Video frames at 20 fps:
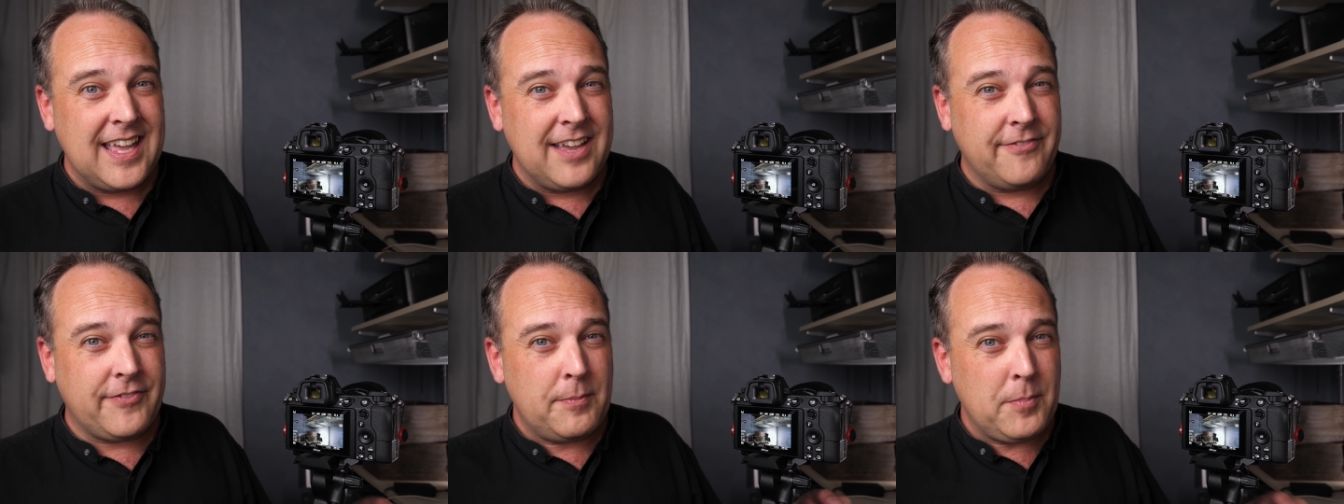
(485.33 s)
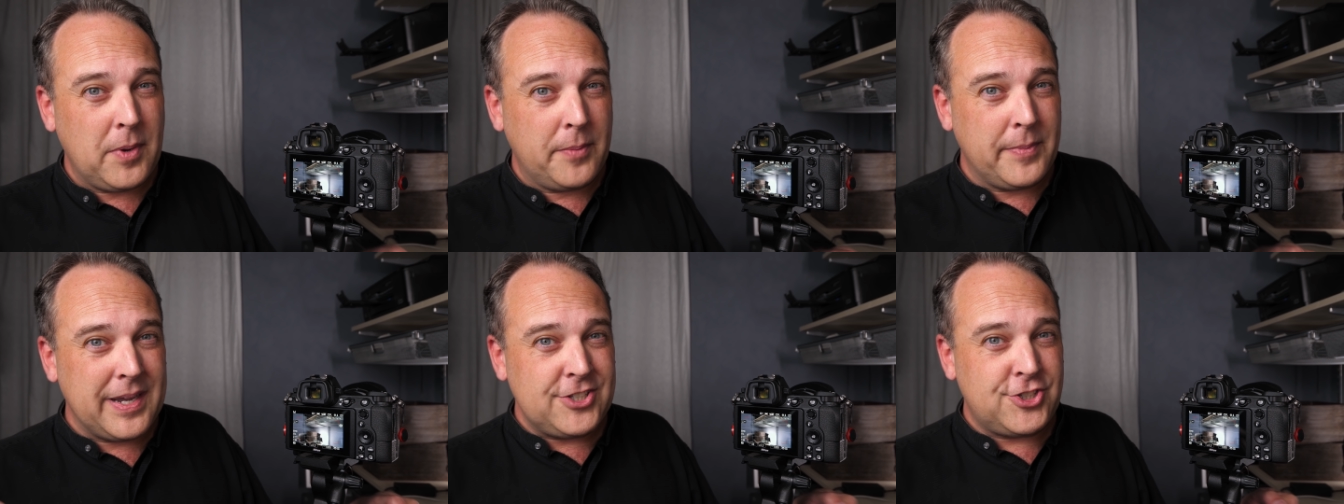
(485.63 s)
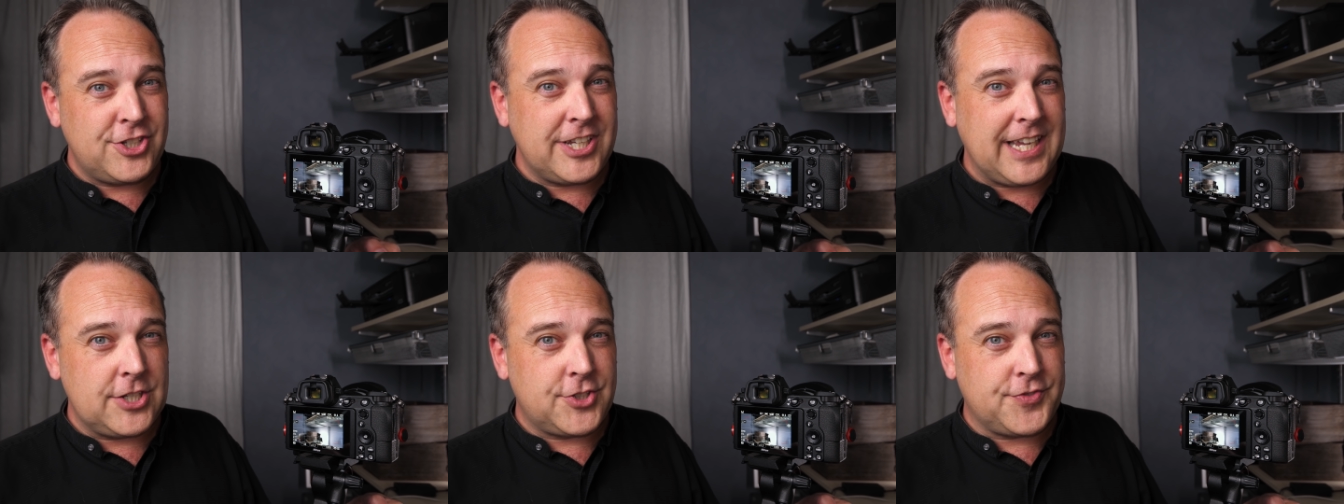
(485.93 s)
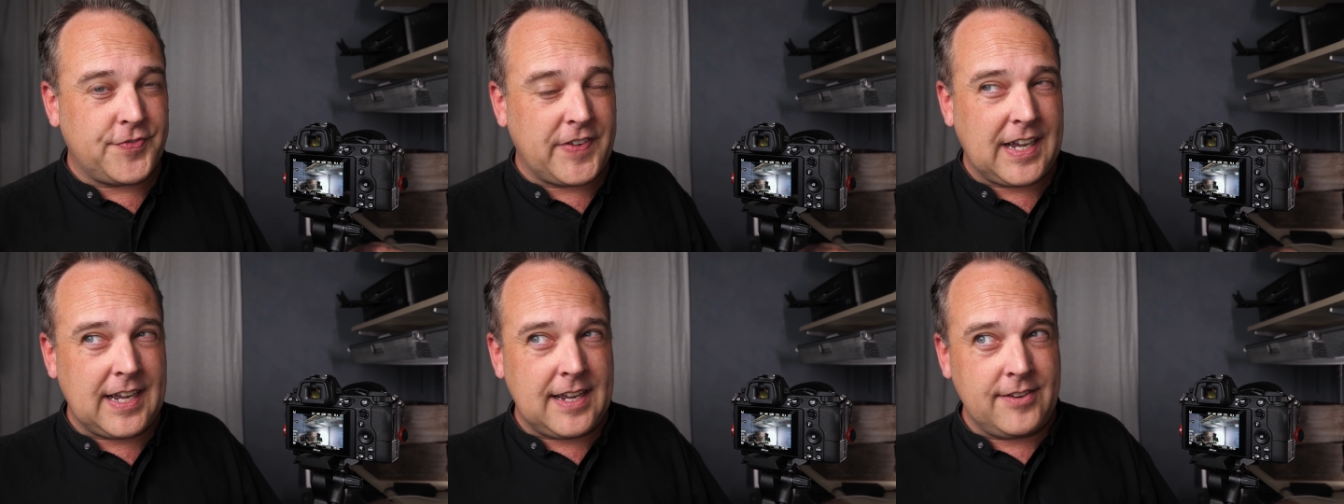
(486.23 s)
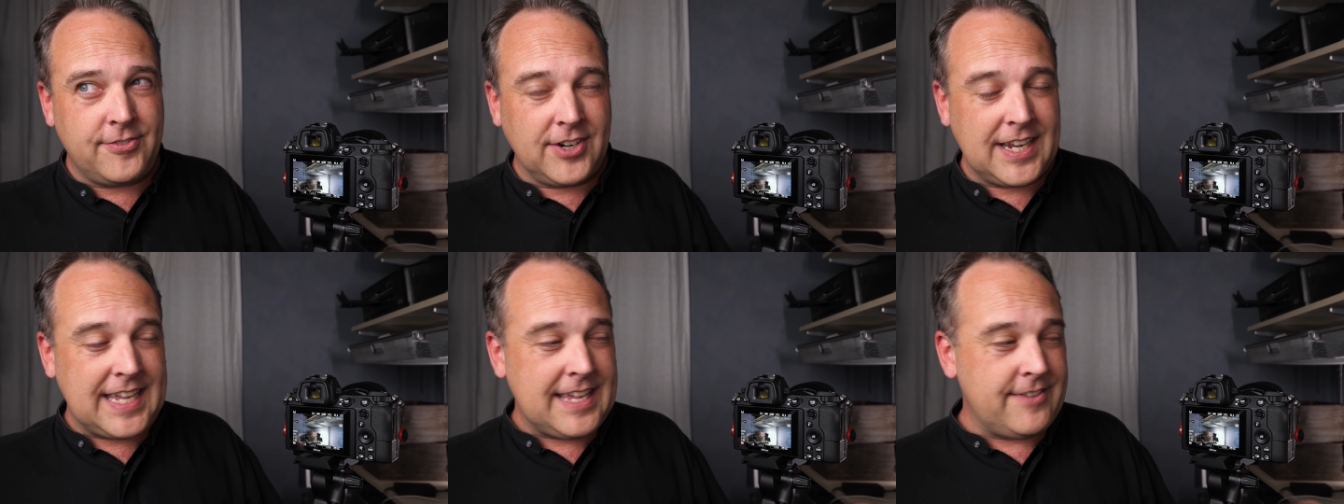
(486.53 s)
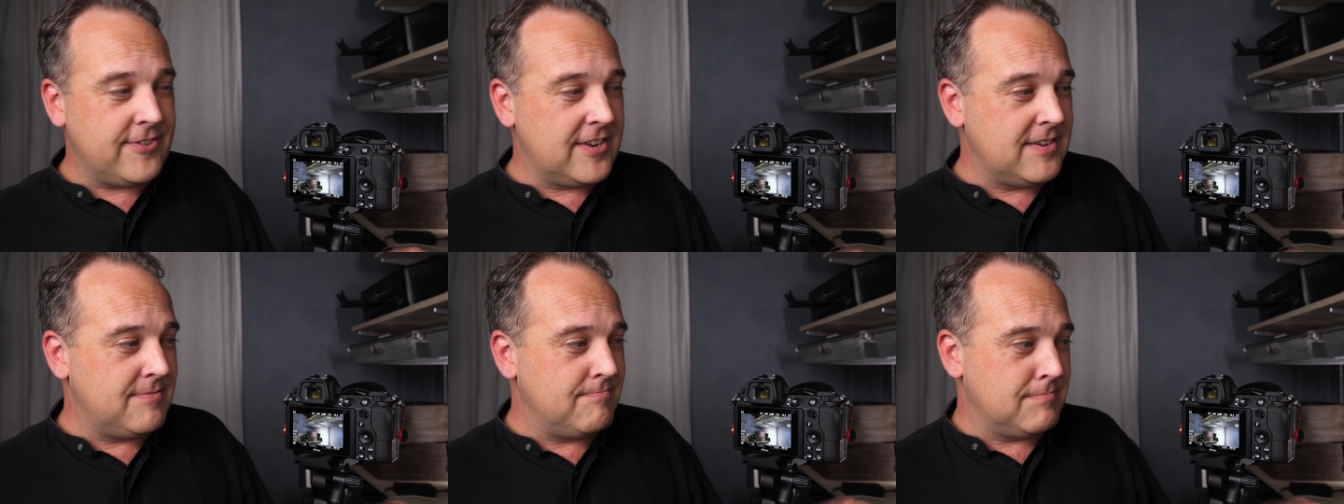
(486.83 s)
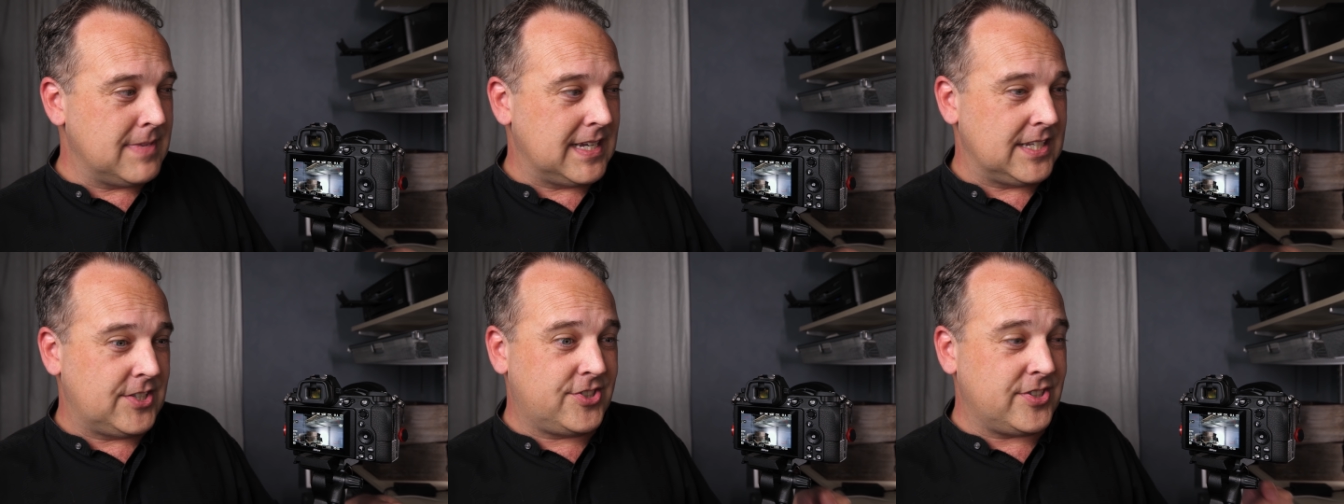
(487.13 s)
if I'm on my GH5 or even
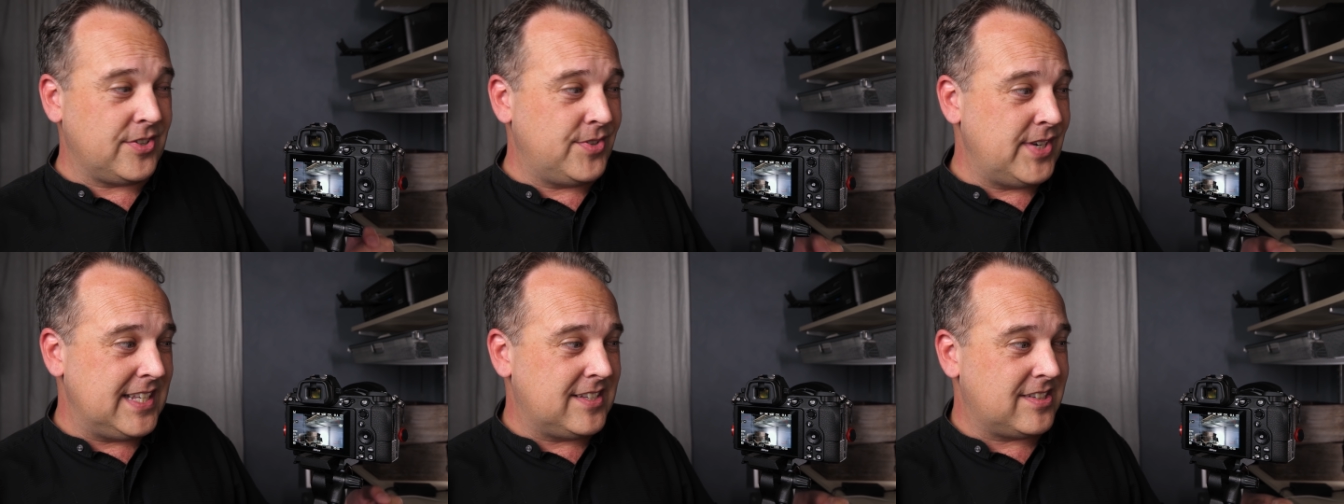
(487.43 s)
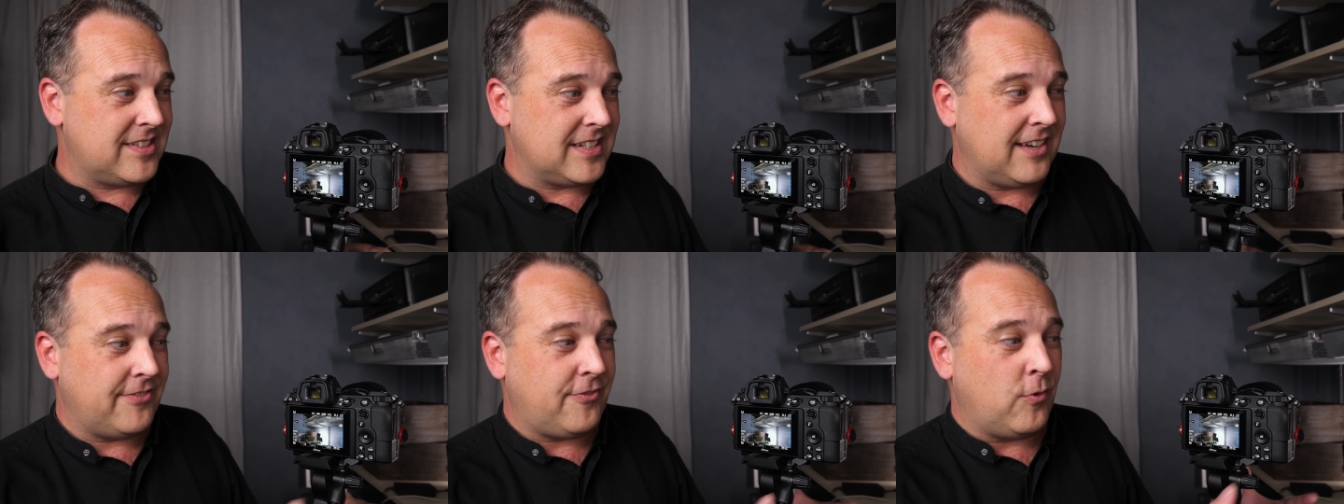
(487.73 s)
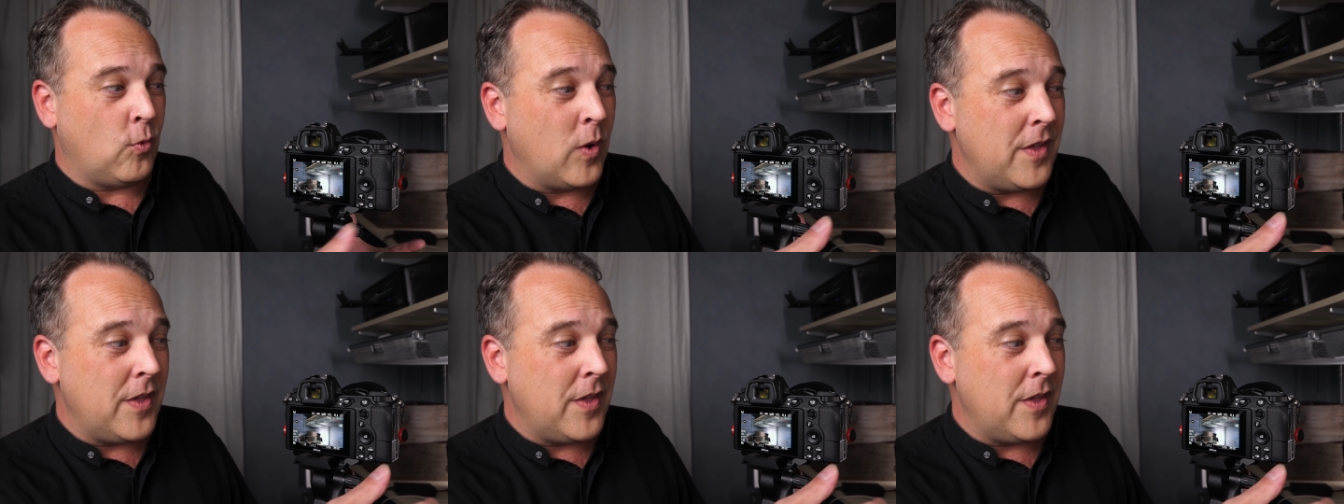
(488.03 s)
my Sony stuff,